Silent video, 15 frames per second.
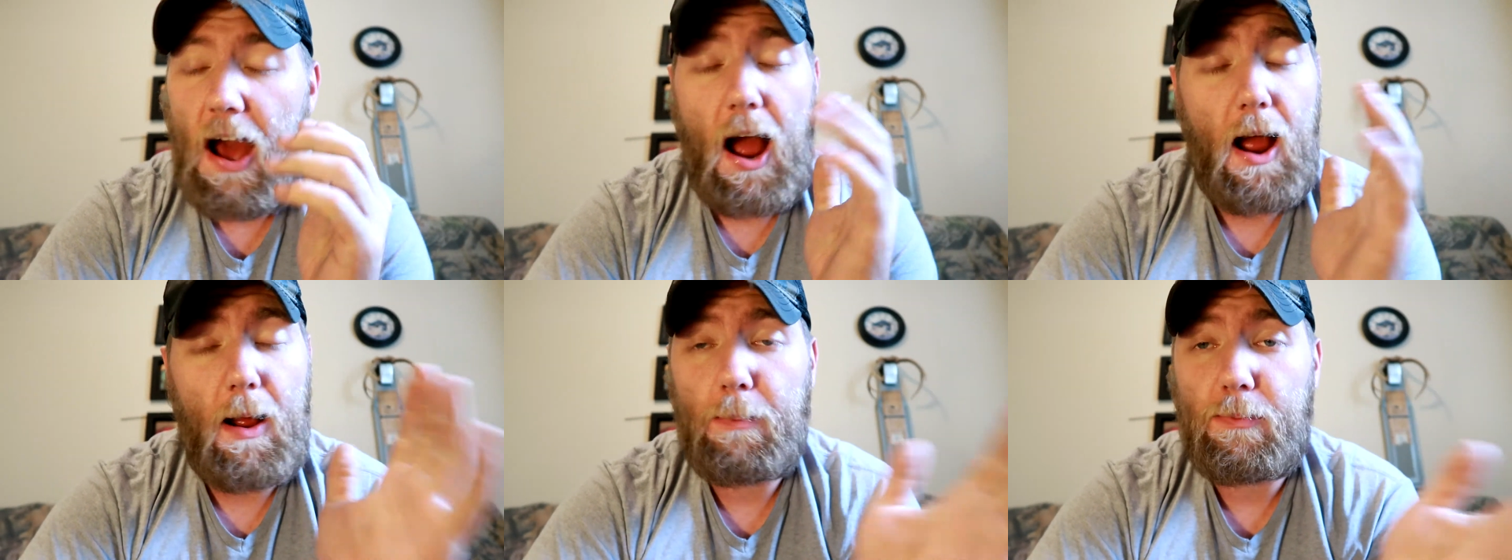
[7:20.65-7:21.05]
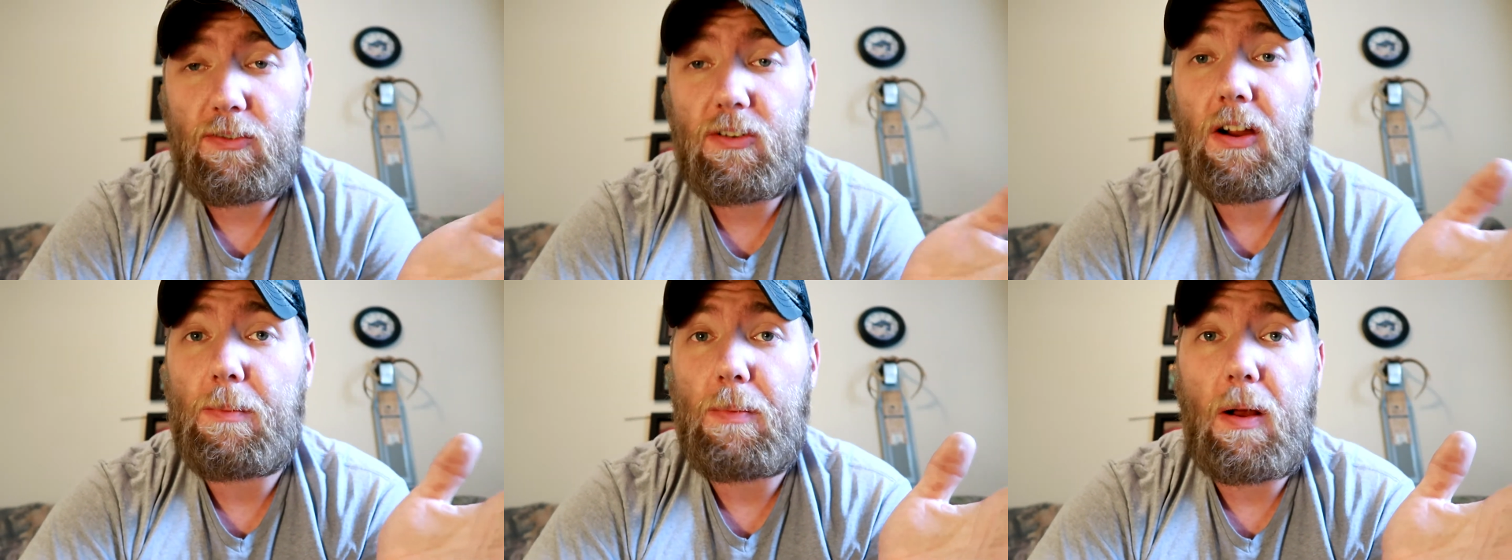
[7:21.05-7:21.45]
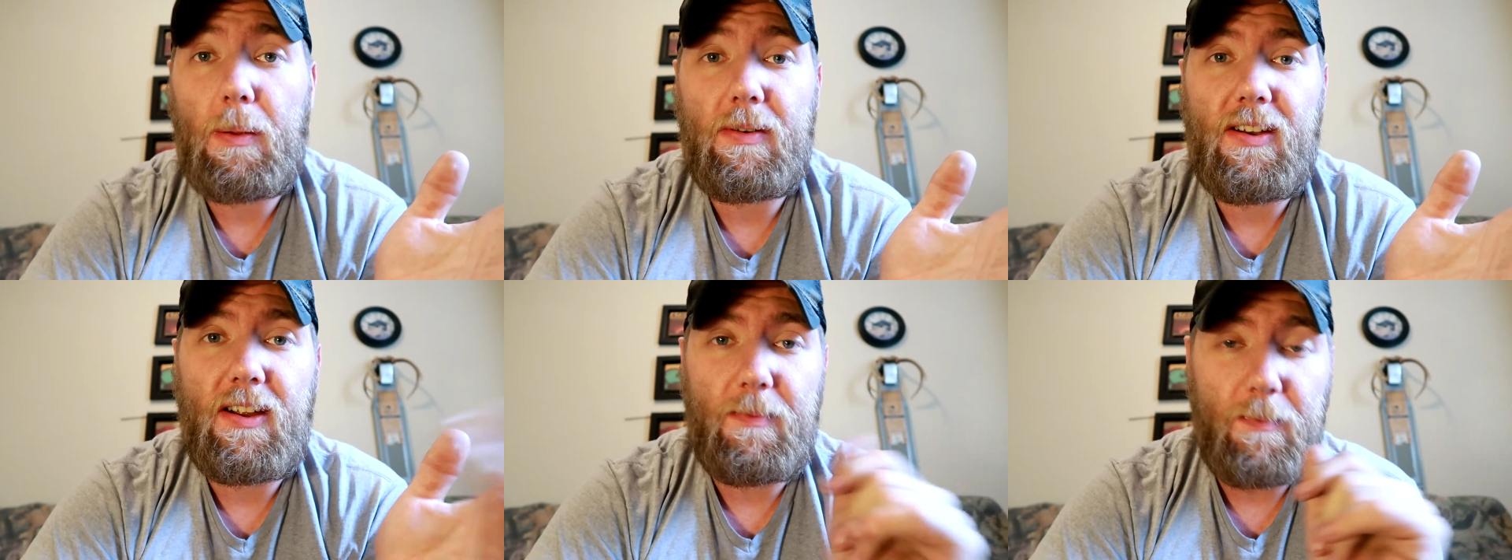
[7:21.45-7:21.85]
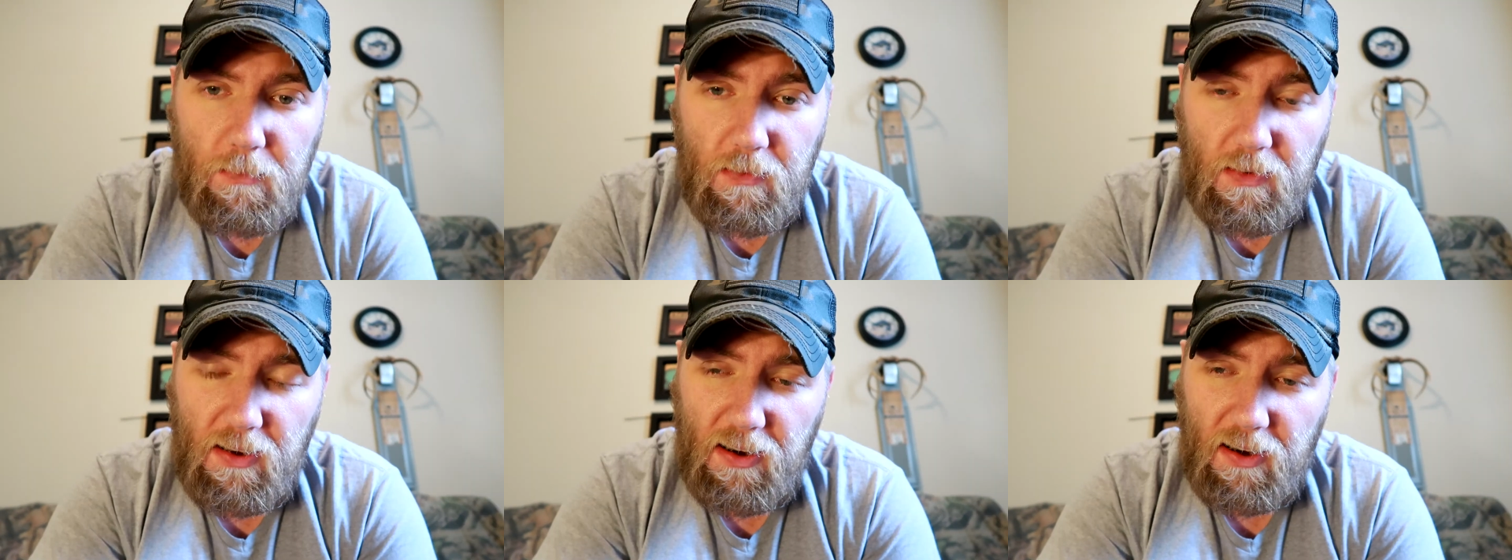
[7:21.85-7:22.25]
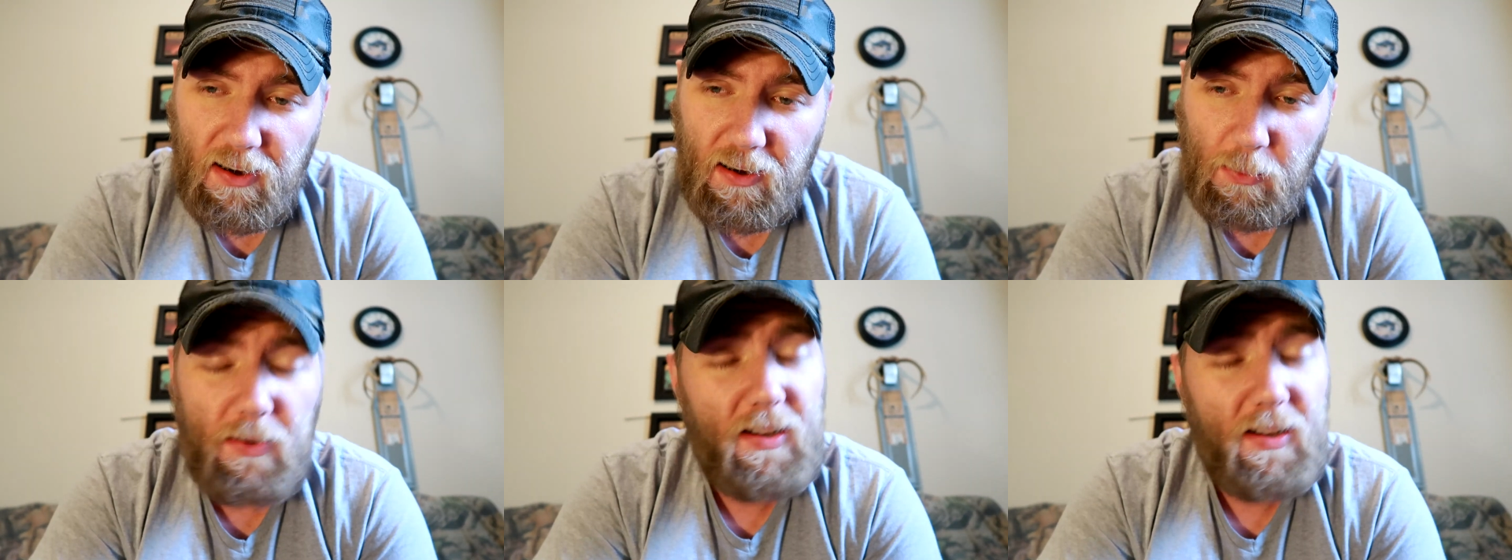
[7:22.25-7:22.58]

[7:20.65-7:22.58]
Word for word: I'm sure I probably did. Uh,